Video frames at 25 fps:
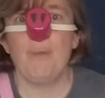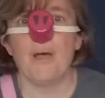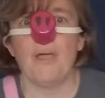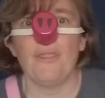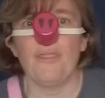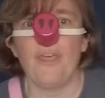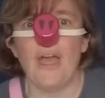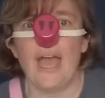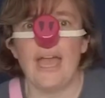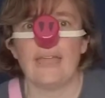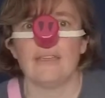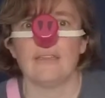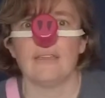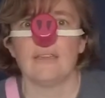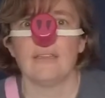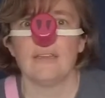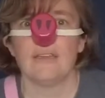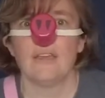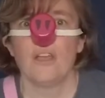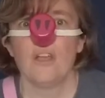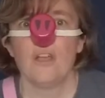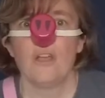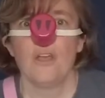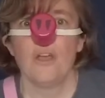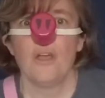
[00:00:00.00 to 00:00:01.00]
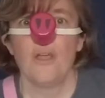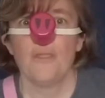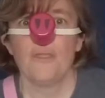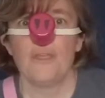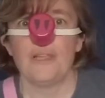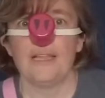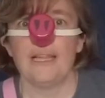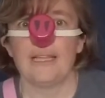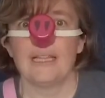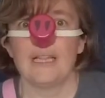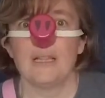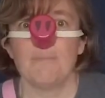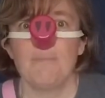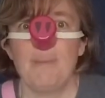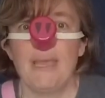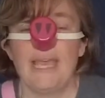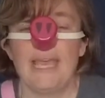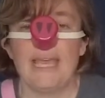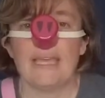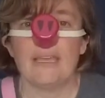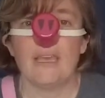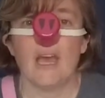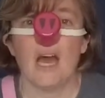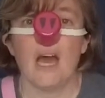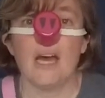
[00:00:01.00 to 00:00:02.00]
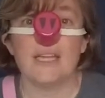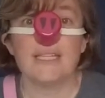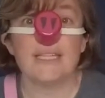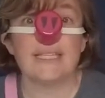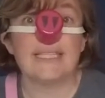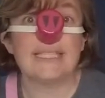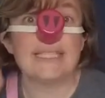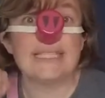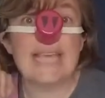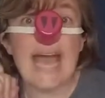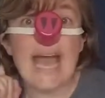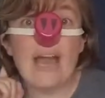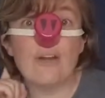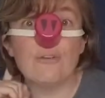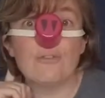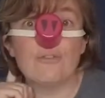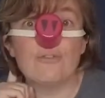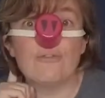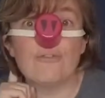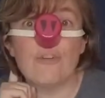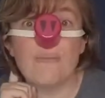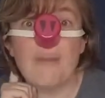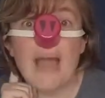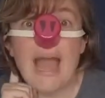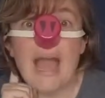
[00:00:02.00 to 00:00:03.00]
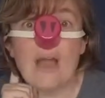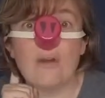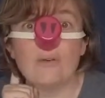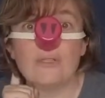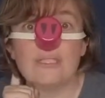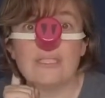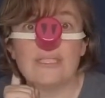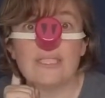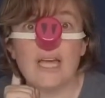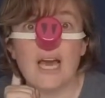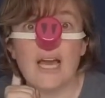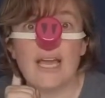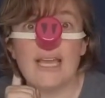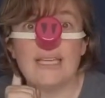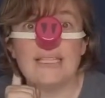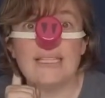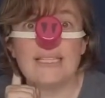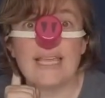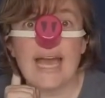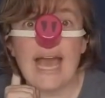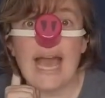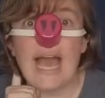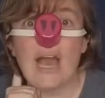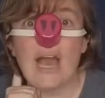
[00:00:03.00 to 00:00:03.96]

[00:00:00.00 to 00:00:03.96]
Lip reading: But then the little pig heard a sound from outside the